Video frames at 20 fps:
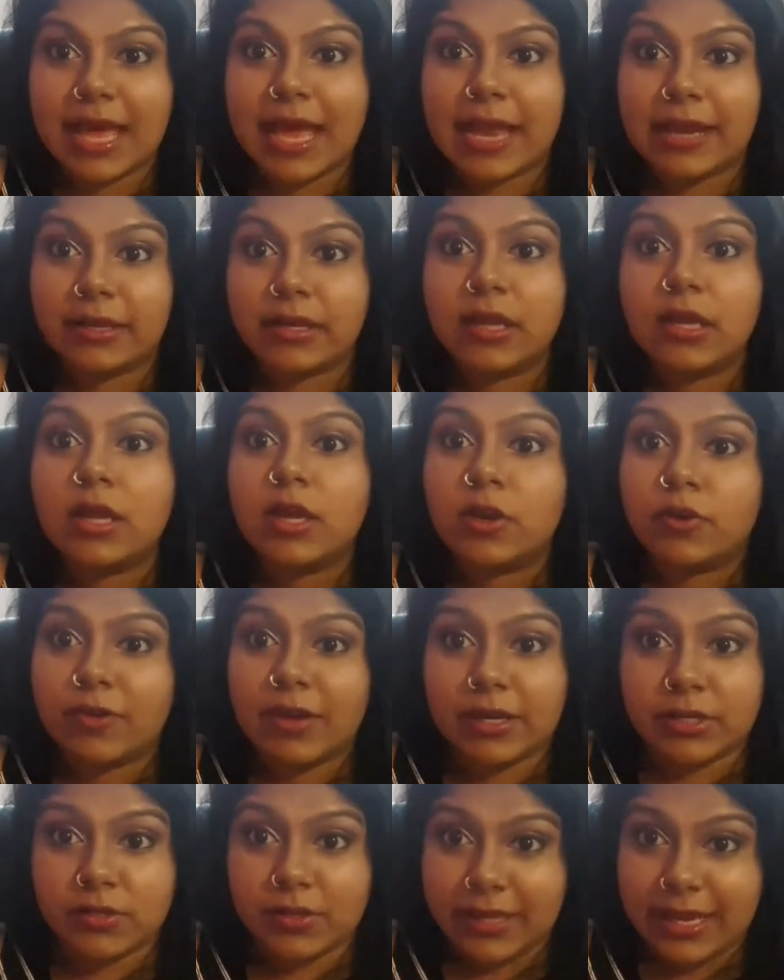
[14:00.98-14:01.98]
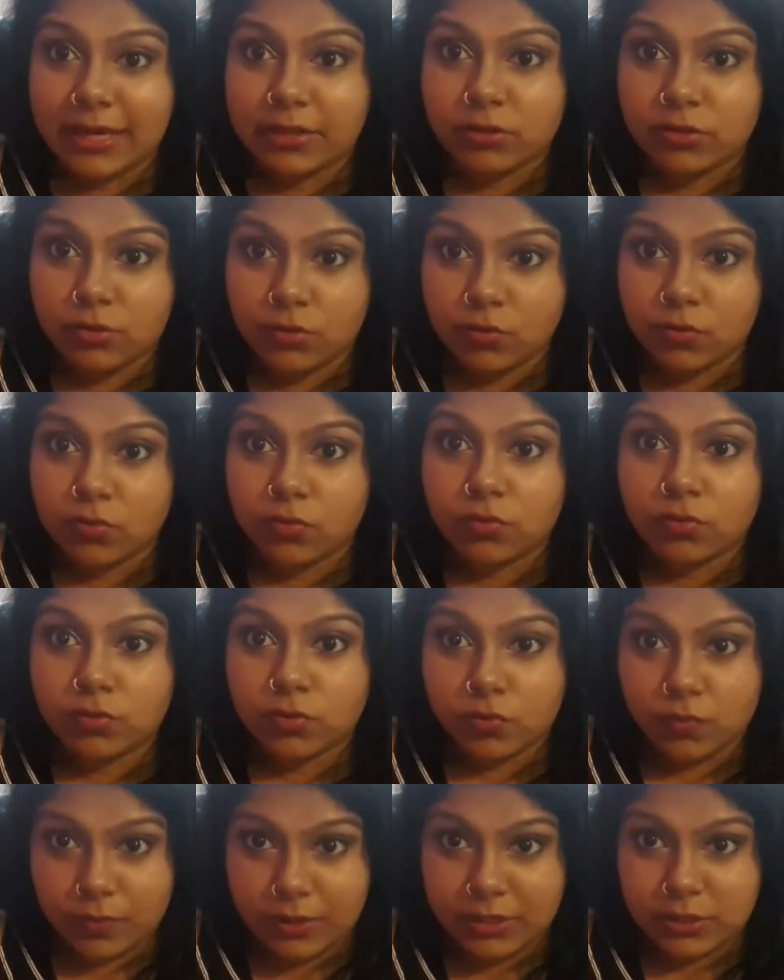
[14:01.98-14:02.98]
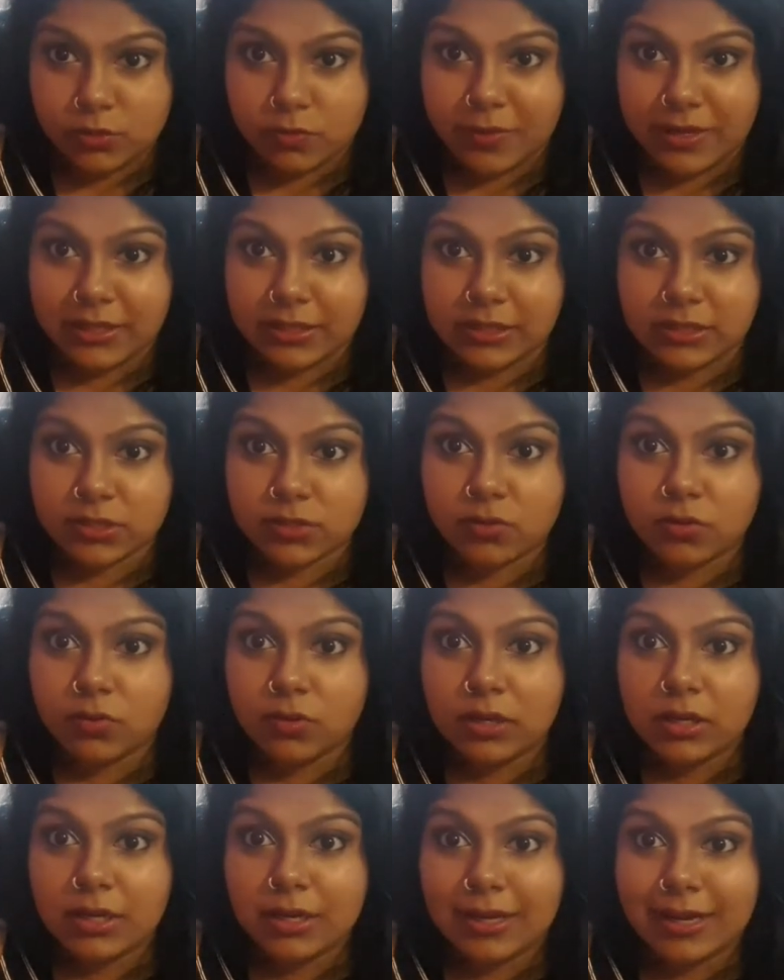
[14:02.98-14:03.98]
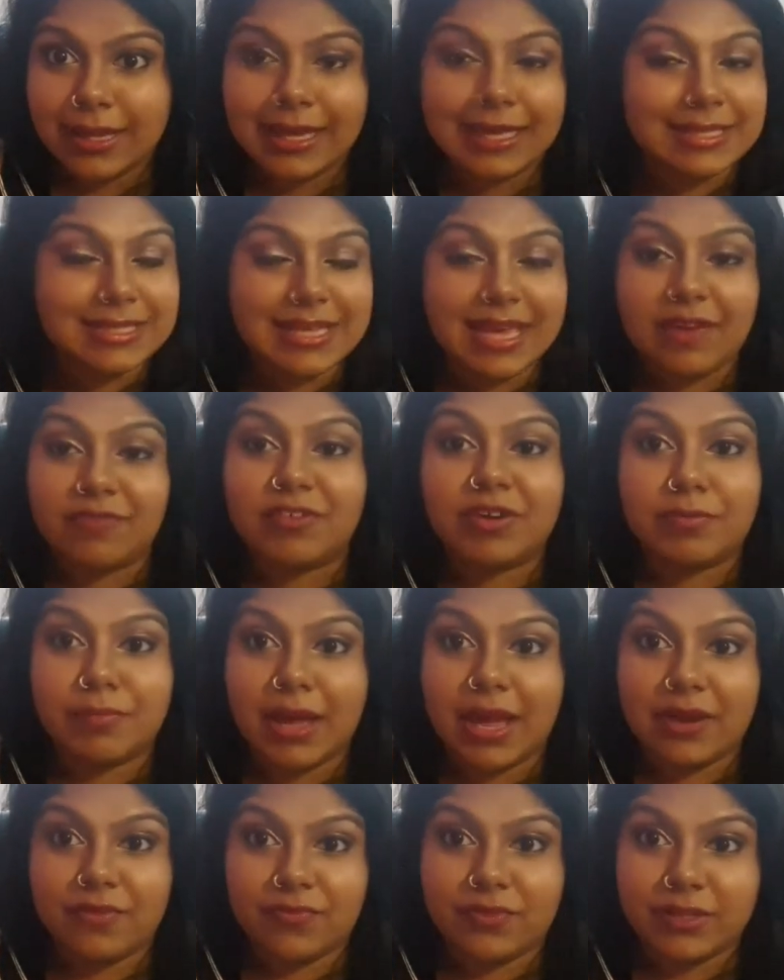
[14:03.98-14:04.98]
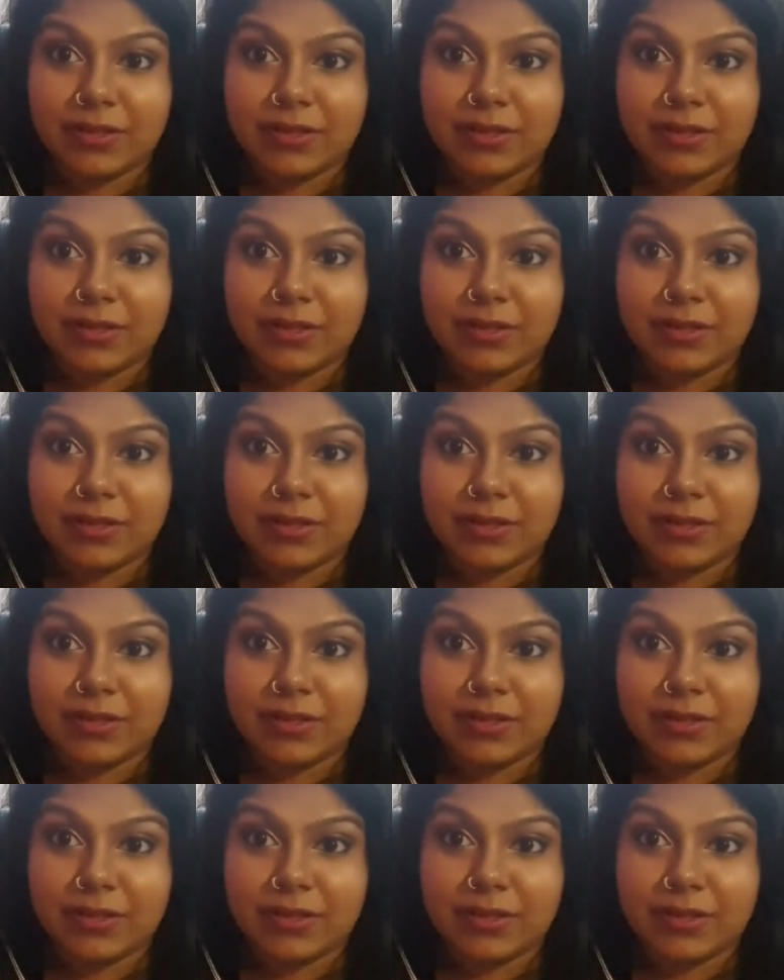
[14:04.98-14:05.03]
and trying to get through into medical school, it's every man for